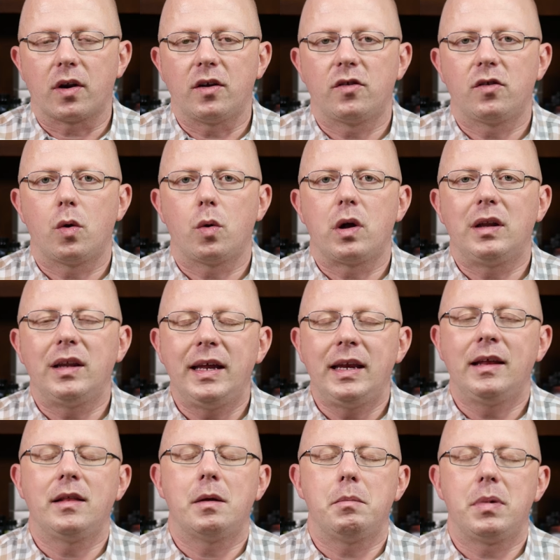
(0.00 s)
And so
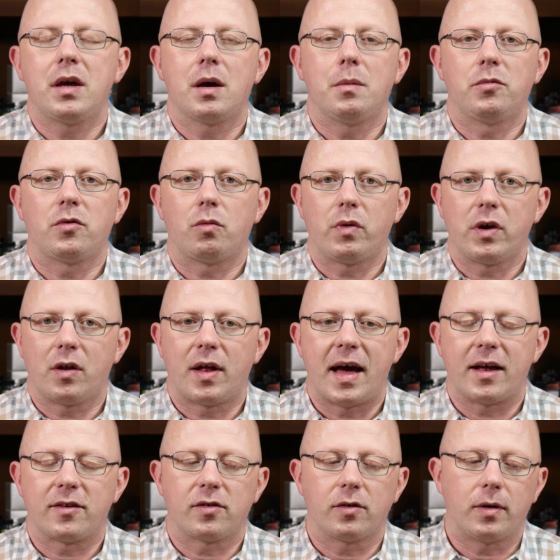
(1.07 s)
cleaning them becomes a real
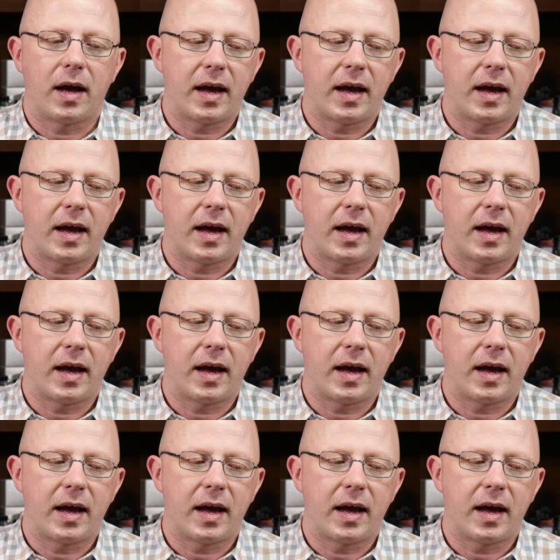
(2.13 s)
hassle.